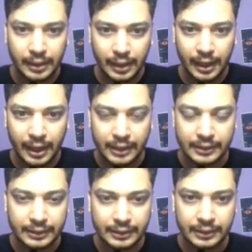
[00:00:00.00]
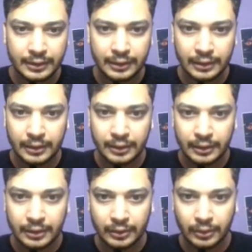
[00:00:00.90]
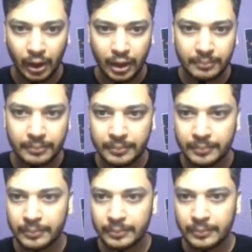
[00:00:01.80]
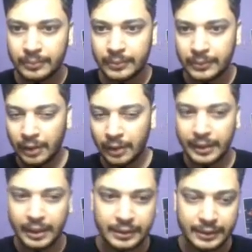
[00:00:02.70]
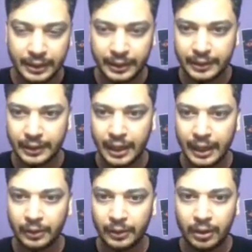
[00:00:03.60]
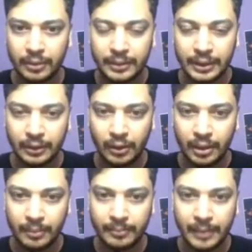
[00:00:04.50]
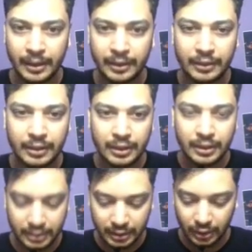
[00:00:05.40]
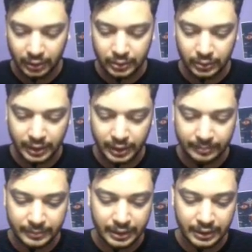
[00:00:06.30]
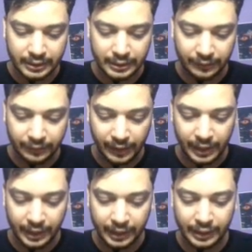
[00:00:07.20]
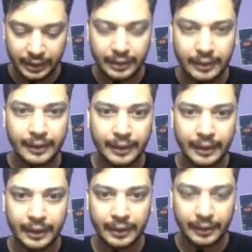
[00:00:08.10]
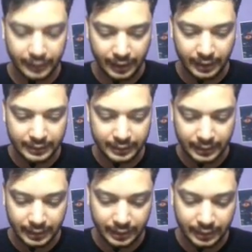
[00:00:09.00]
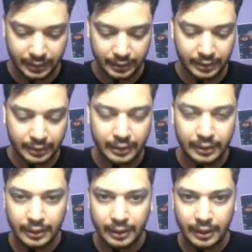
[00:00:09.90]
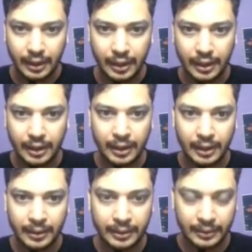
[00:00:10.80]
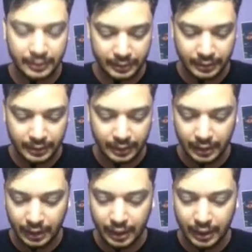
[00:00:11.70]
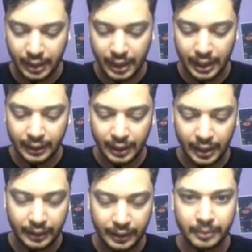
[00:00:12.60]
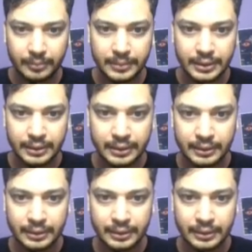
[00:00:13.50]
as column. Now we can see it aligned column in a column manner. Also give justify content as center and align items